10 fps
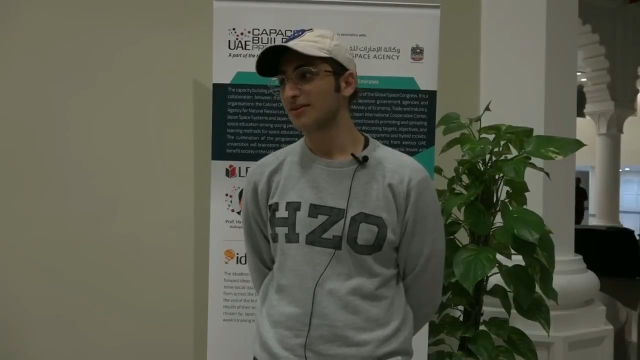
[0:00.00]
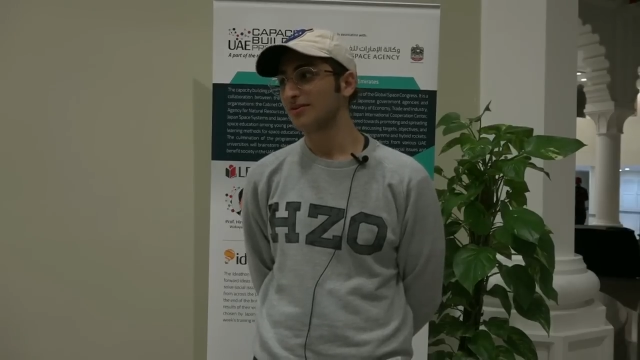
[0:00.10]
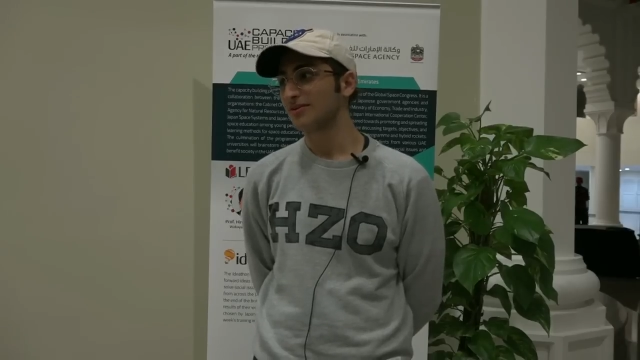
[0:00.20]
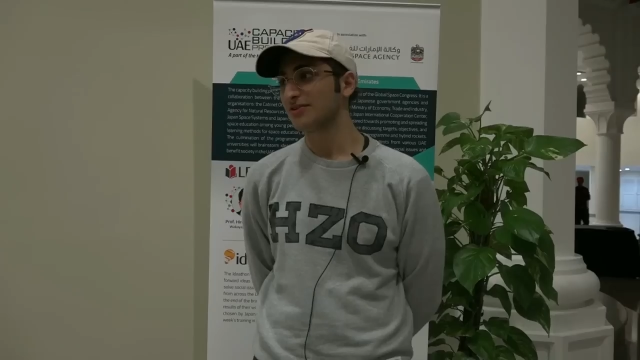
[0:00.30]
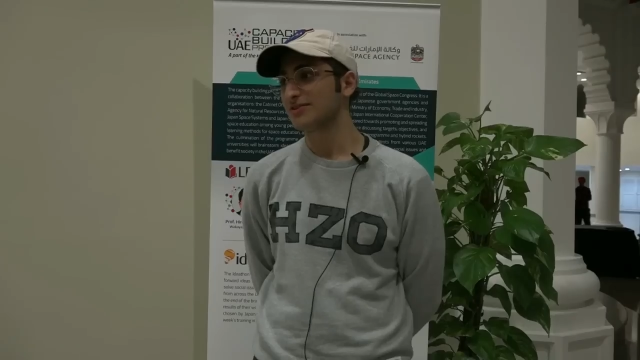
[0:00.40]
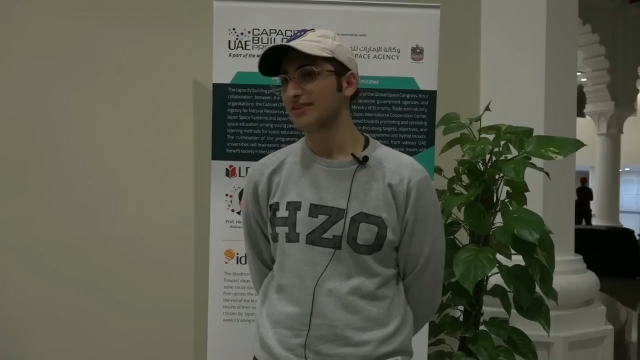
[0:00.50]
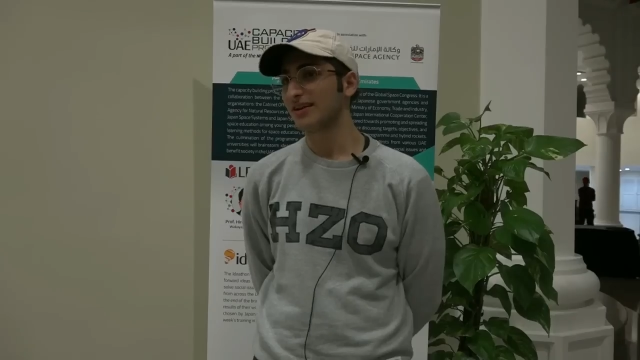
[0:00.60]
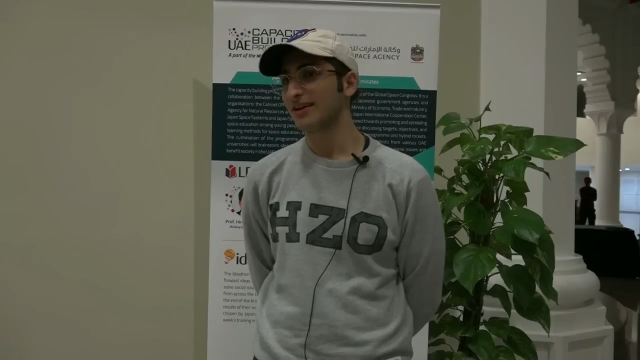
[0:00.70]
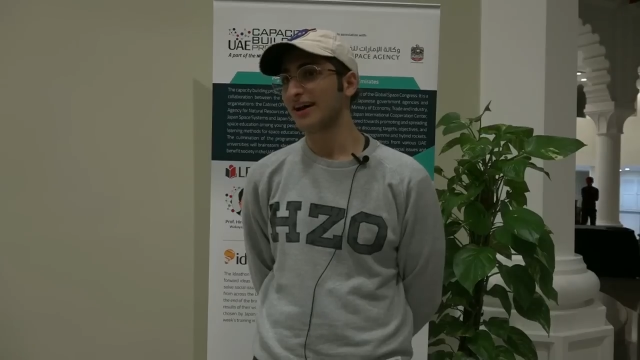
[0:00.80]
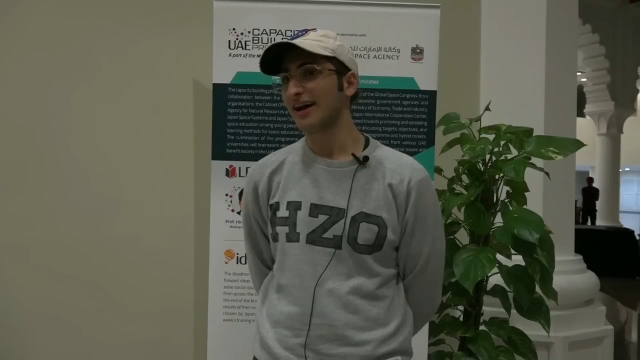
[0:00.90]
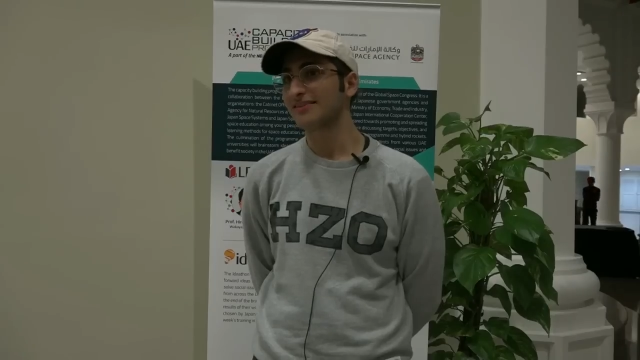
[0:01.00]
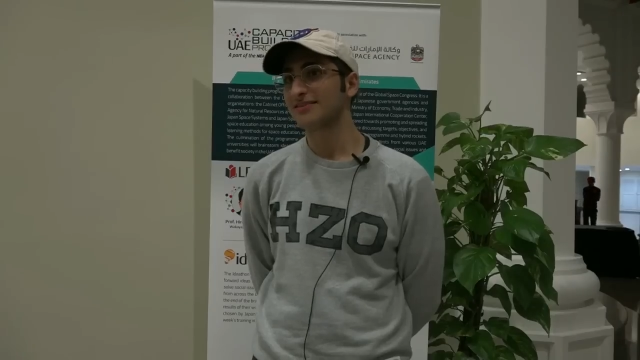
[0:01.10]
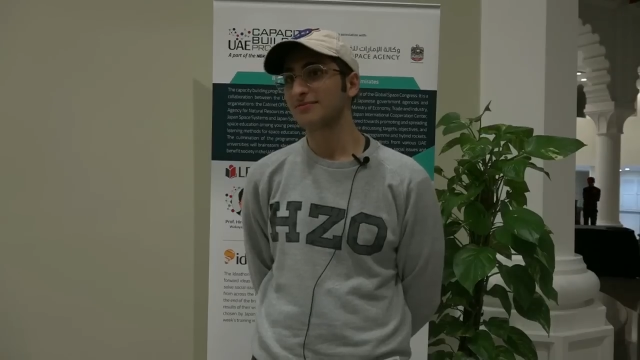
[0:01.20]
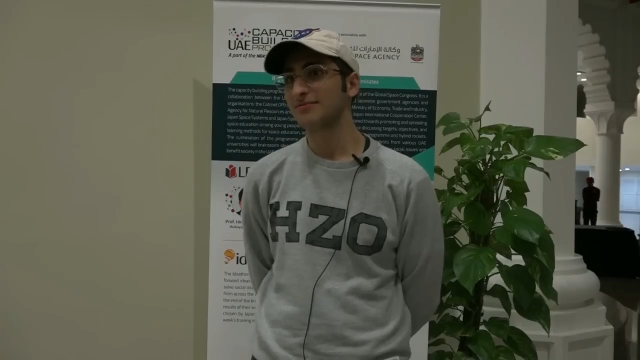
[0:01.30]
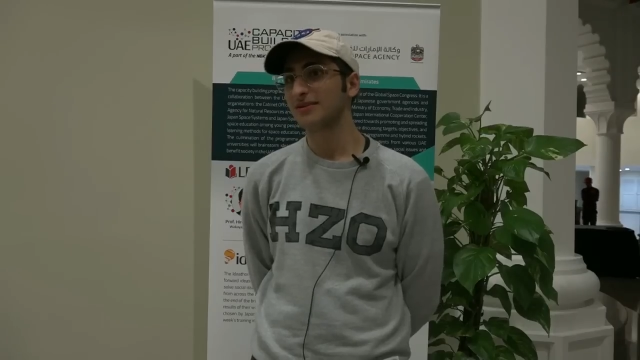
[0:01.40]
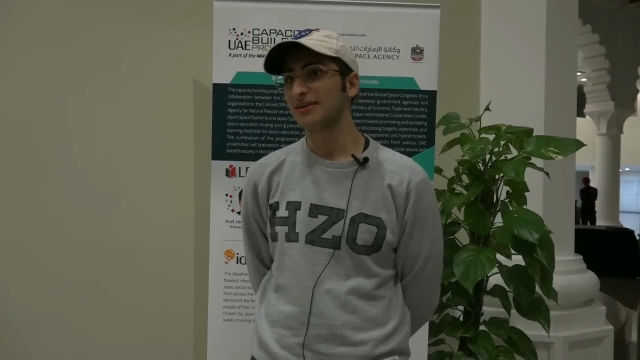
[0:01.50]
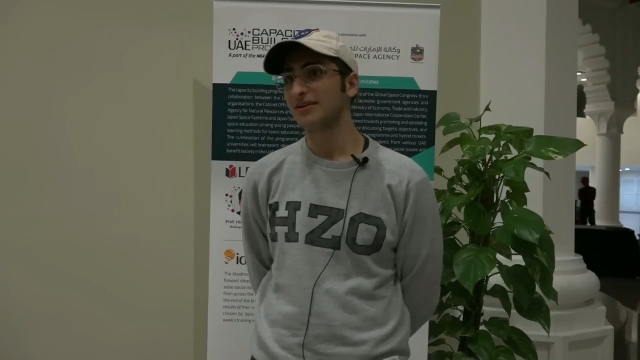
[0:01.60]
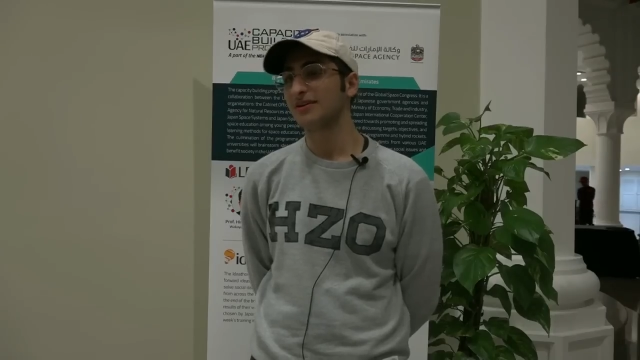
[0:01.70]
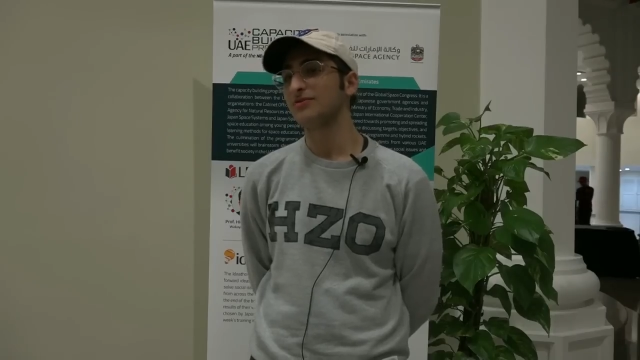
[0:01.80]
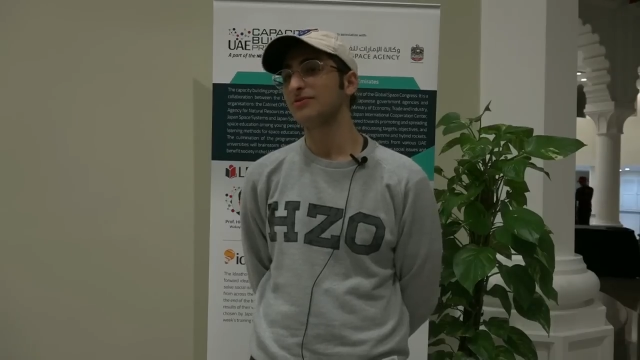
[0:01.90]
you could say, an atom
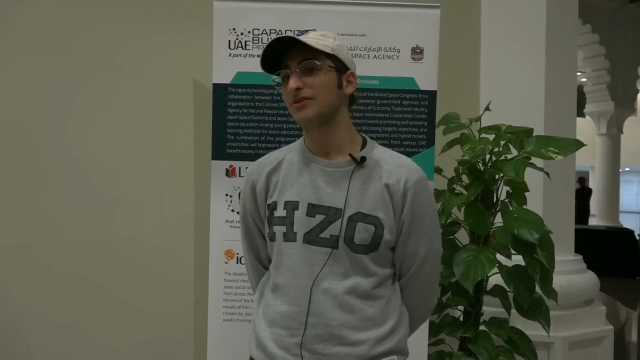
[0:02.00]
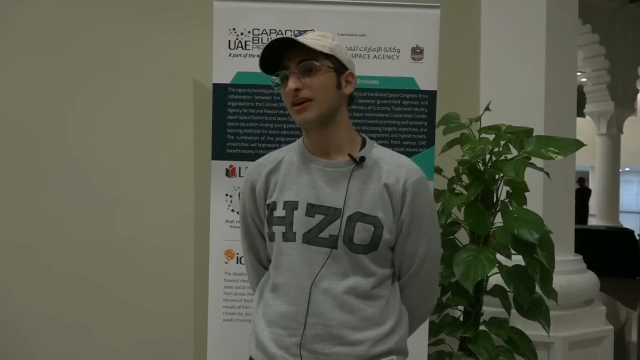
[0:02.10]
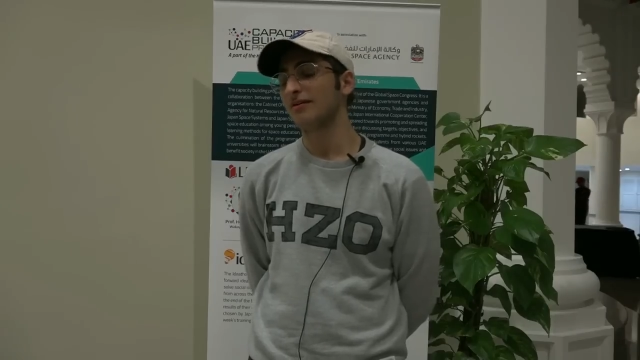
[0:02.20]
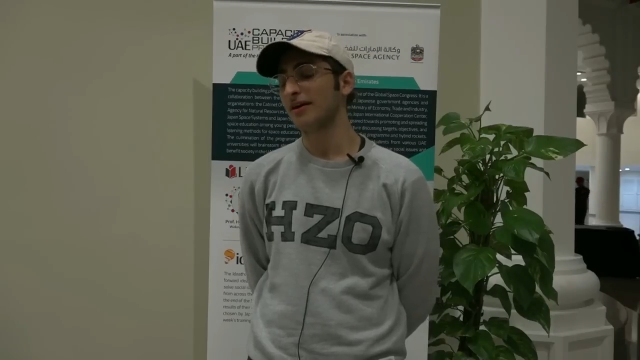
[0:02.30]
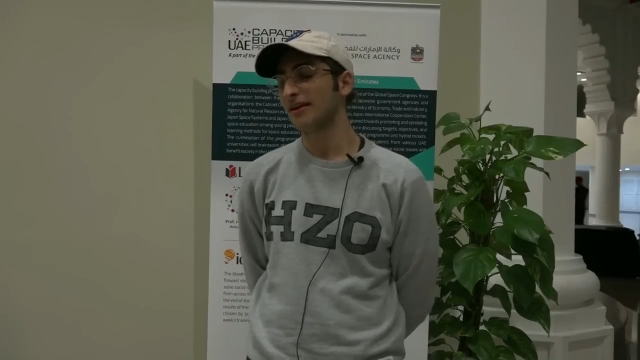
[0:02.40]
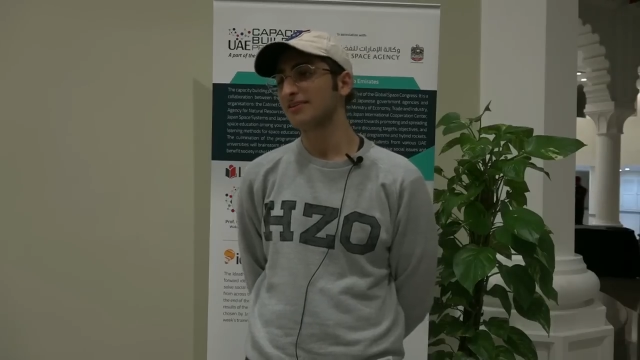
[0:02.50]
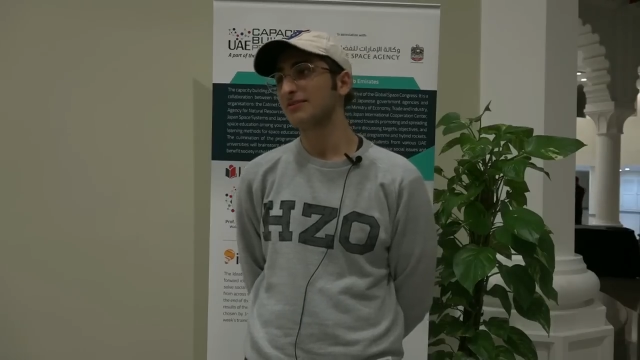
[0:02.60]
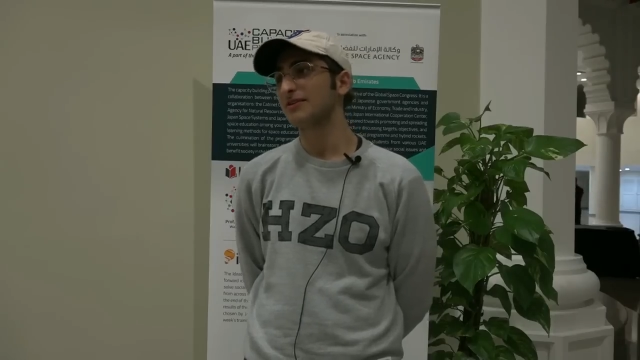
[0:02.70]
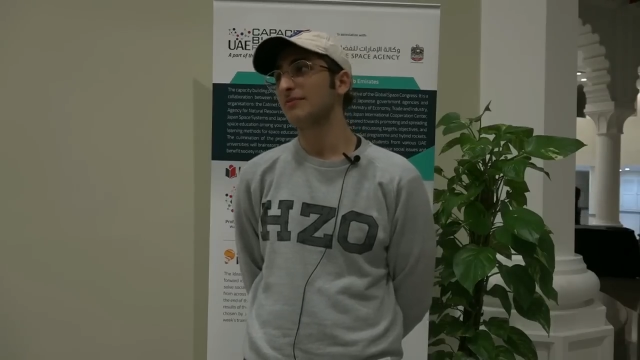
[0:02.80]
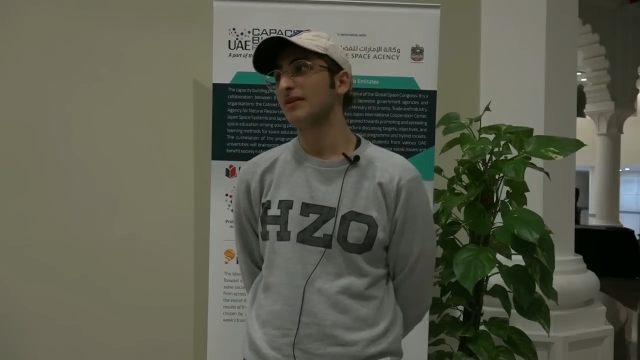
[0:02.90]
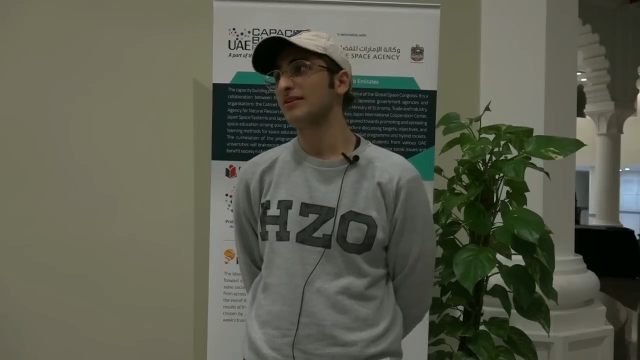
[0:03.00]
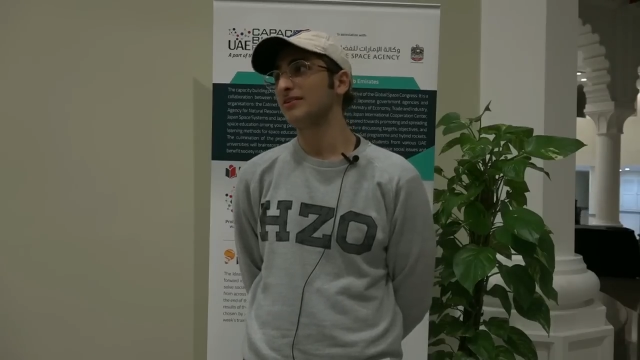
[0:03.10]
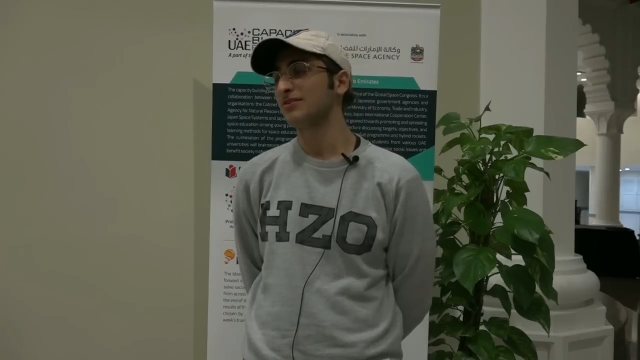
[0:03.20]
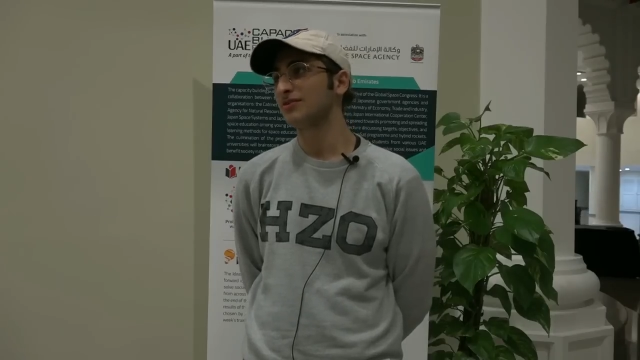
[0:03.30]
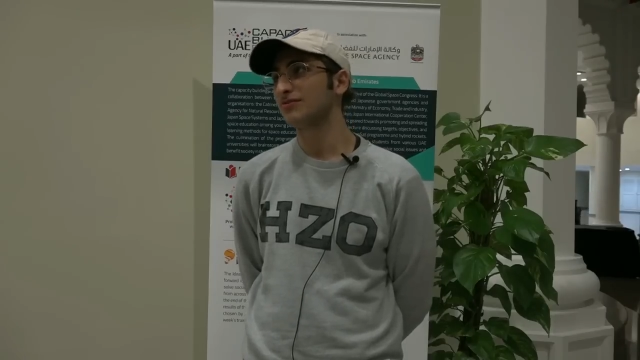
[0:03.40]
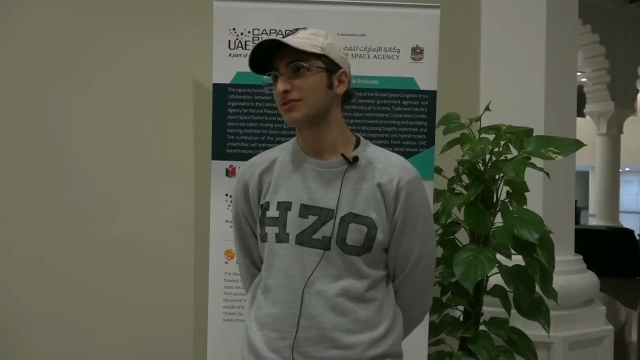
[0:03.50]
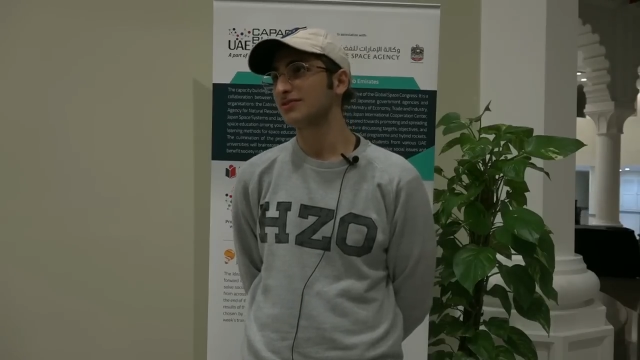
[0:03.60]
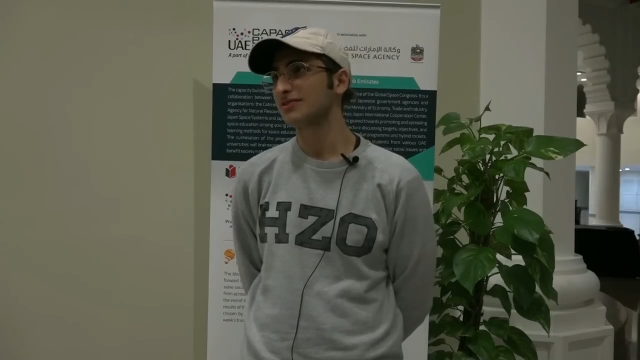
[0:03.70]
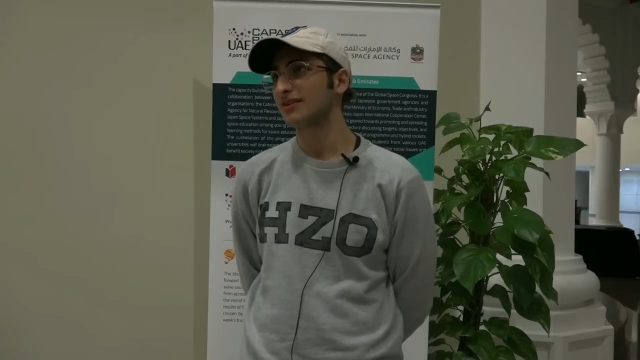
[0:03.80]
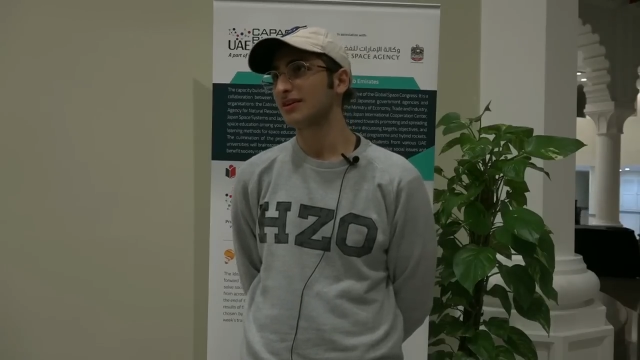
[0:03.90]
in a universe,